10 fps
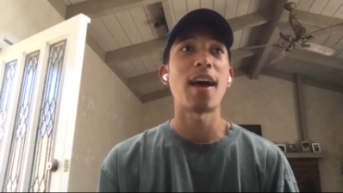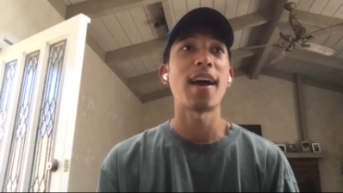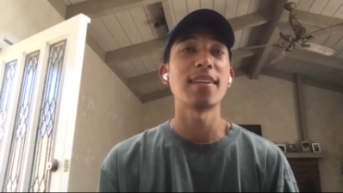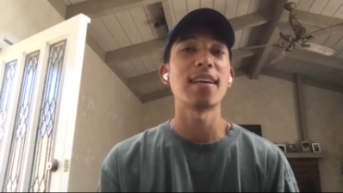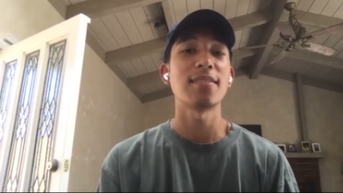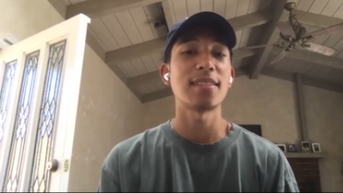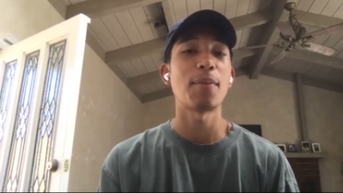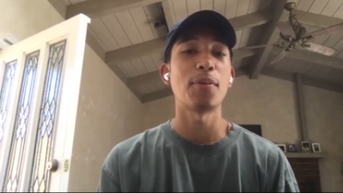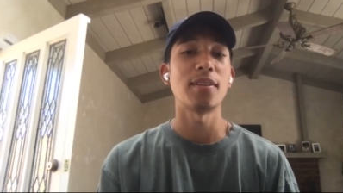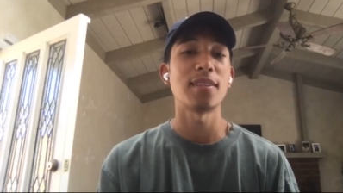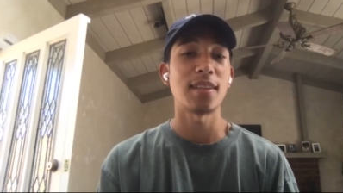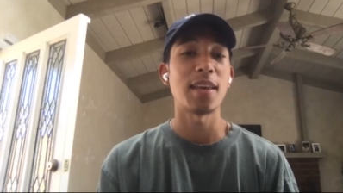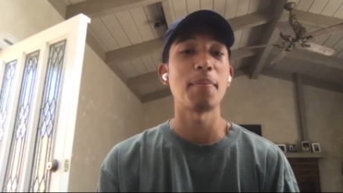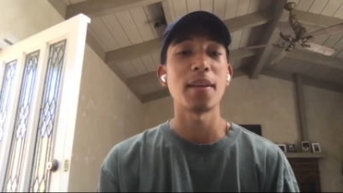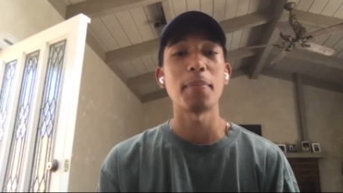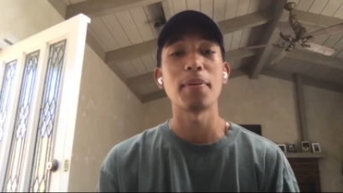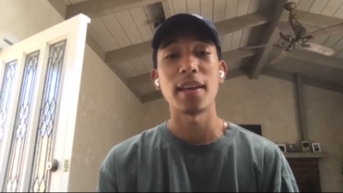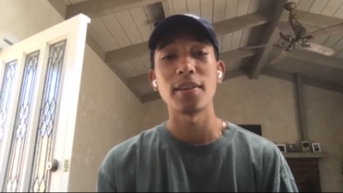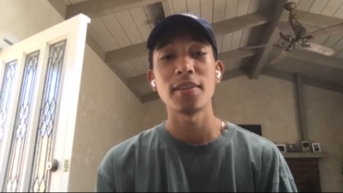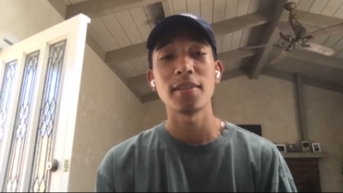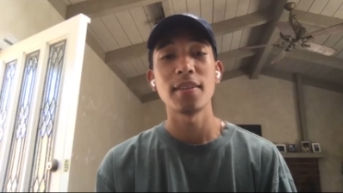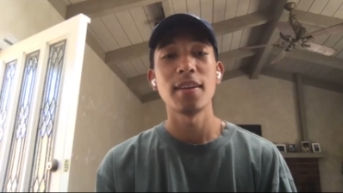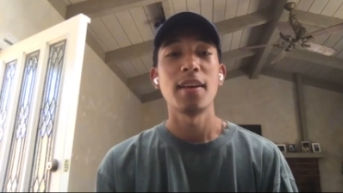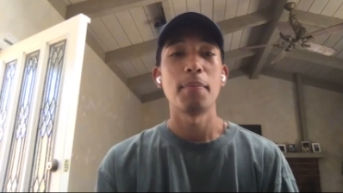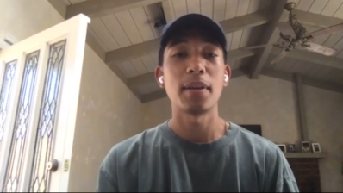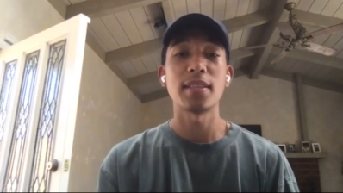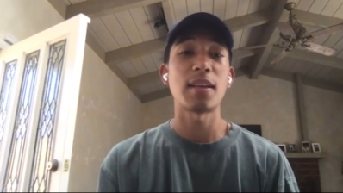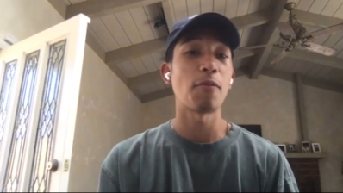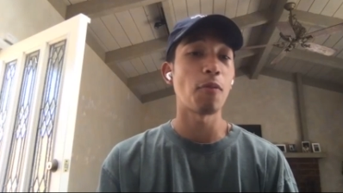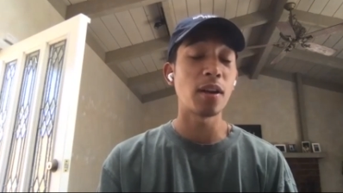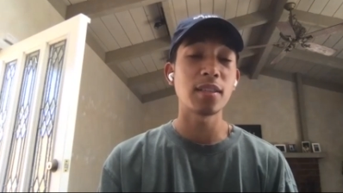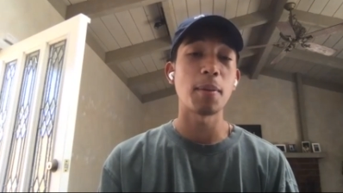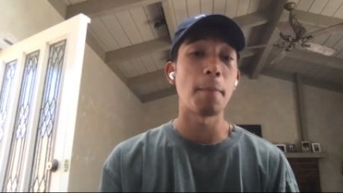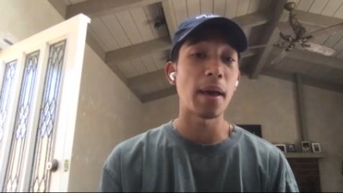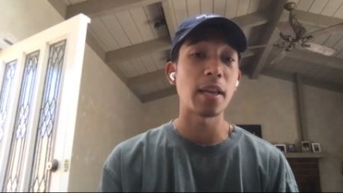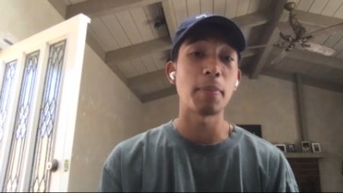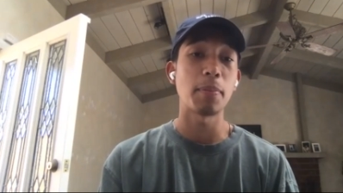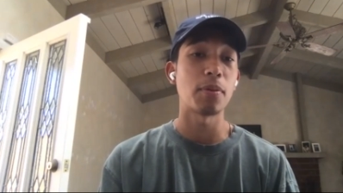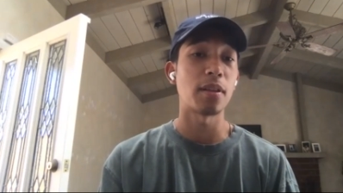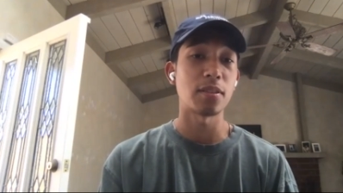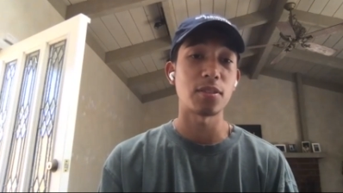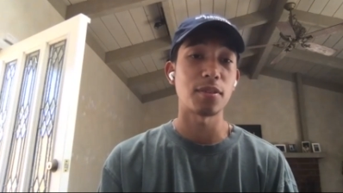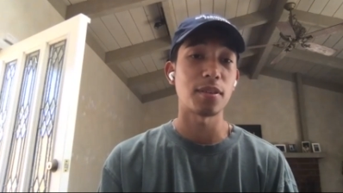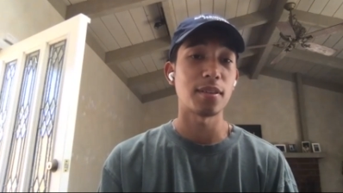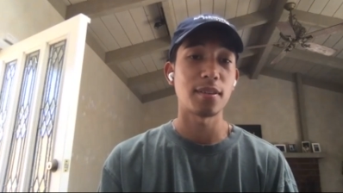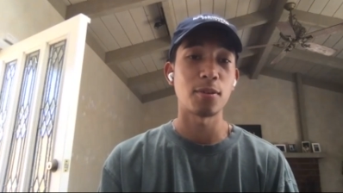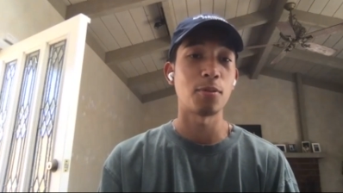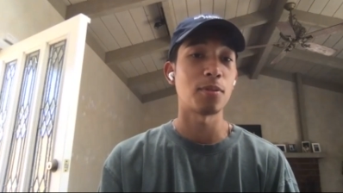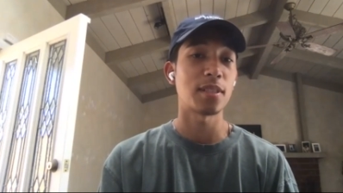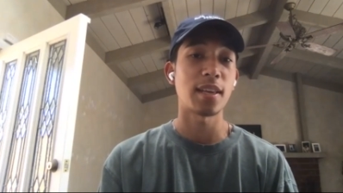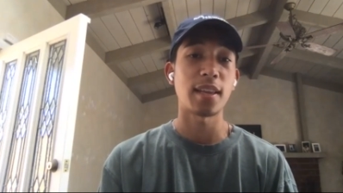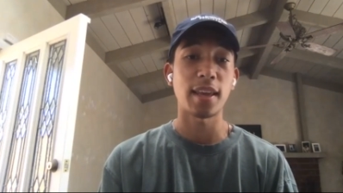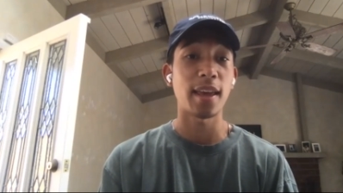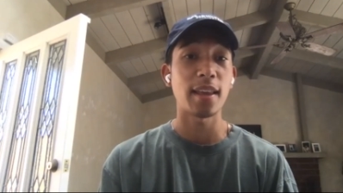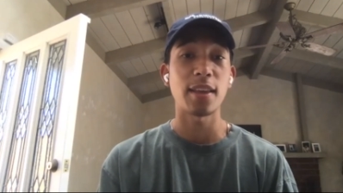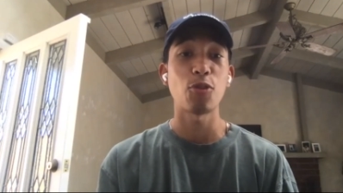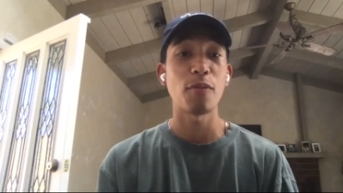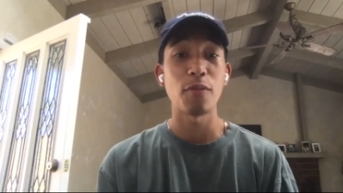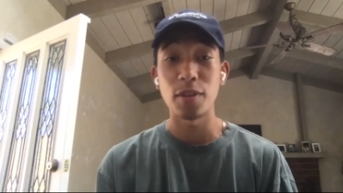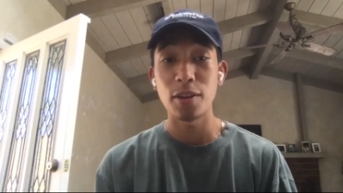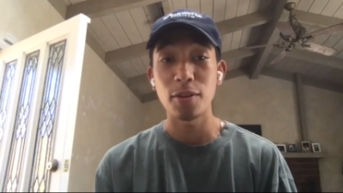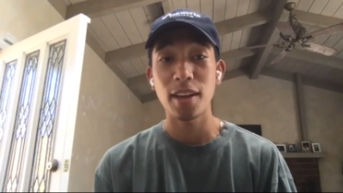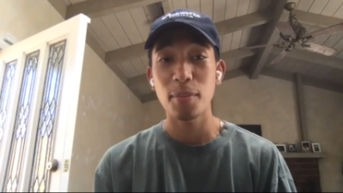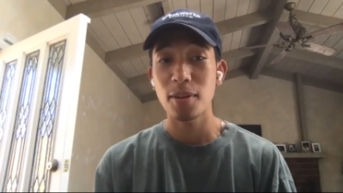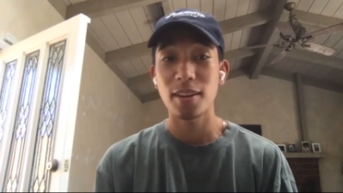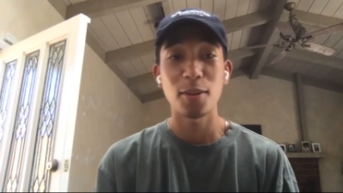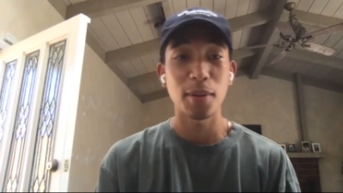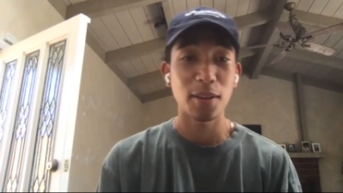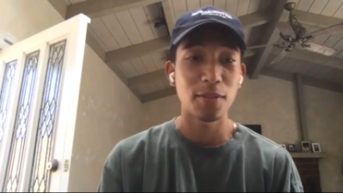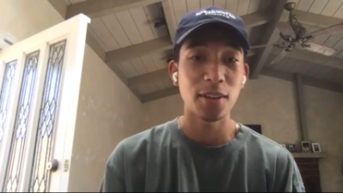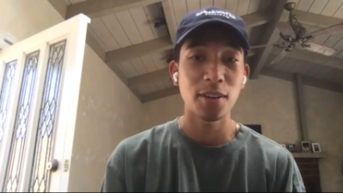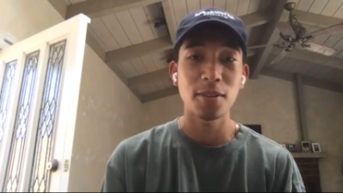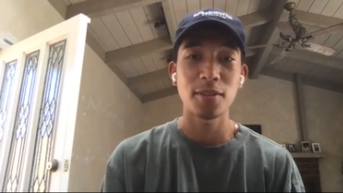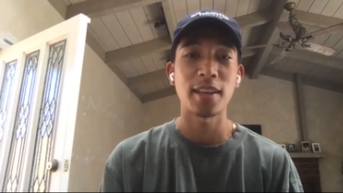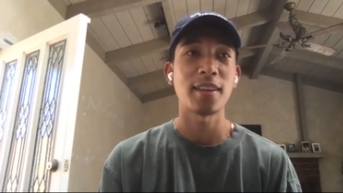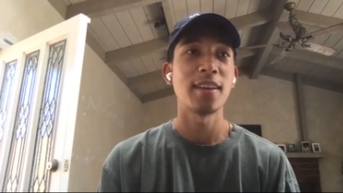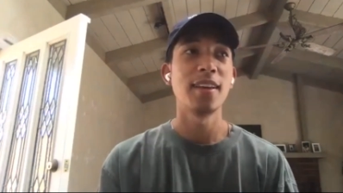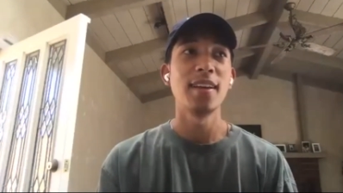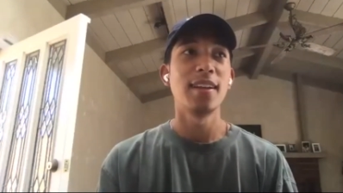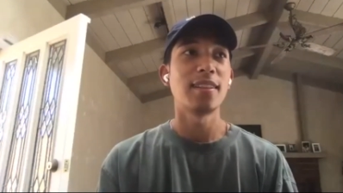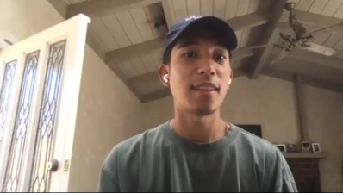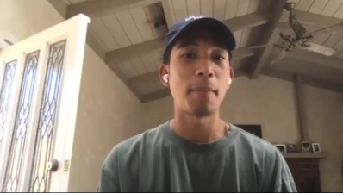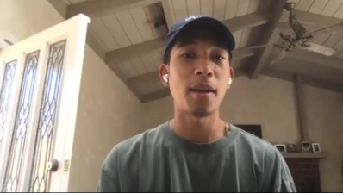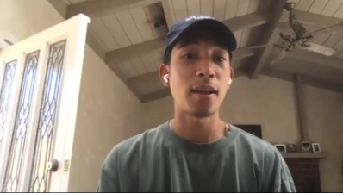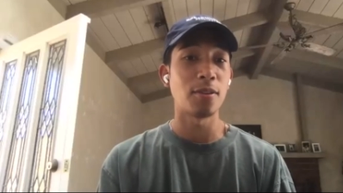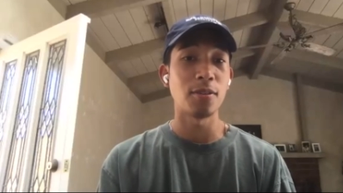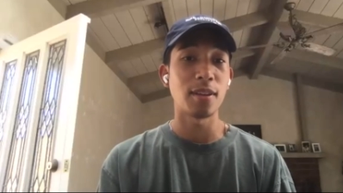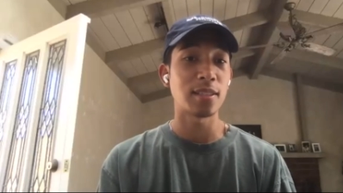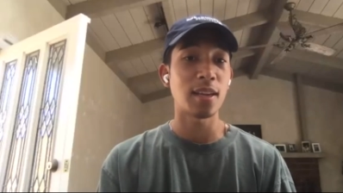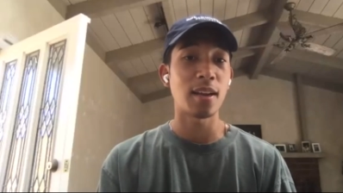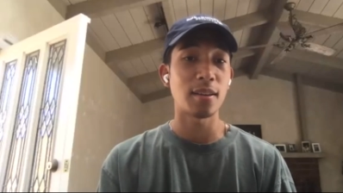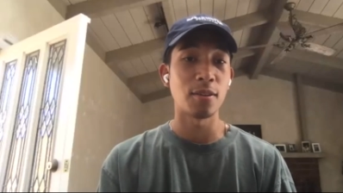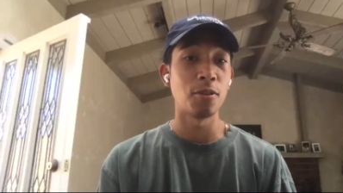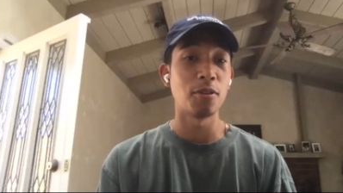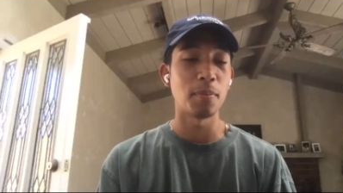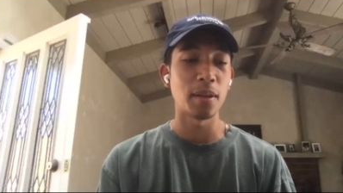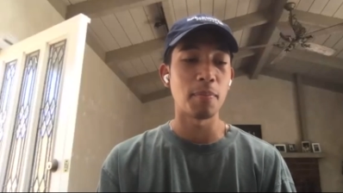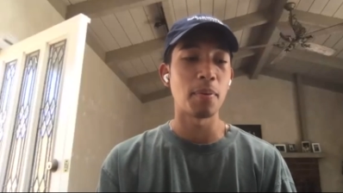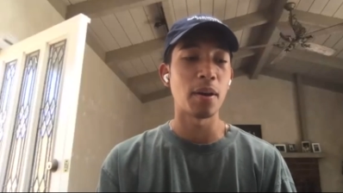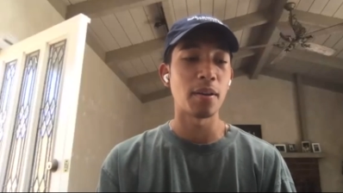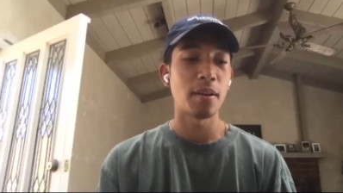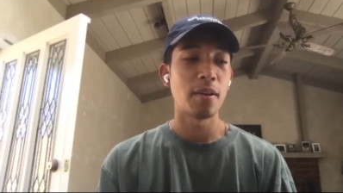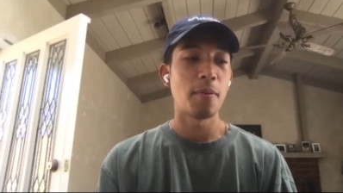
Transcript: I tell someone to hit me up later, because I've run into many people on the street who say like, hey, like, you have a video camera, can you make a video? Like, that's not new to me, but